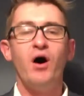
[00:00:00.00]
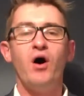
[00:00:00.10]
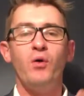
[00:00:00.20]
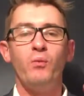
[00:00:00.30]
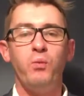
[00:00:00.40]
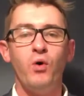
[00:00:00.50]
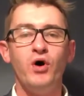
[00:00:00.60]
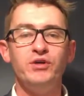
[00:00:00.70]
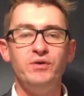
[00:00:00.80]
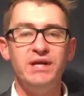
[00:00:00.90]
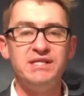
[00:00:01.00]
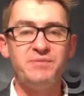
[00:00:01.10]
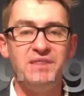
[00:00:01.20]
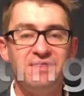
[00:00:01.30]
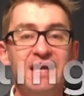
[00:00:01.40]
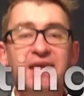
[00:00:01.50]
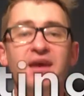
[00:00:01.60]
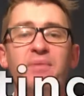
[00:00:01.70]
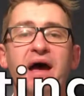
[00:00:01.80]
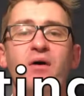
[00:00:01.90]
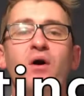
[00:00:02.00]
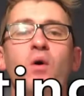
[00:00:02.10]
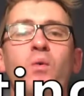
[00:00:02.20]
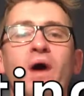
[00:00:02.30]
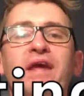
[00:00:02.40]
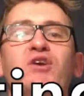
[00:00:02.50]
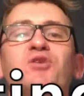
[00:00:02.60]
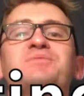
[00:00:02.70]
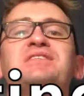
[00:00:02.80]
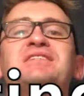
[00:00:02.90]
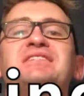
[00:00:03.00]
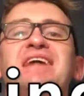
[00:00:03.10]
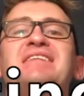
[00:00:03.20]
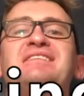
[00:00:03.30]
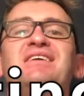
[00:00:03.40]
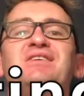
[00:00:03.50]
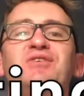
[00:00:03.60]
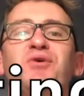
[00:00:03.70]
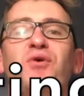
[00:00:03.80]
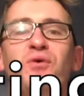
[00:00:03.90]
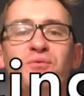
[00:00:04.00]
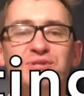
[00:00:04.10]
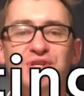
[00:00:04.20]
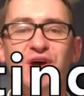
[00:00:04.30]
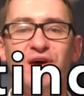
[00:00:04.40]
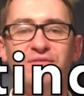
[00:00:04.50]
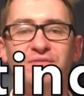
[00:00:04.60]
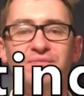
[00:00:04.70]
on what you need to be thinking about when it comes to setting your reserve.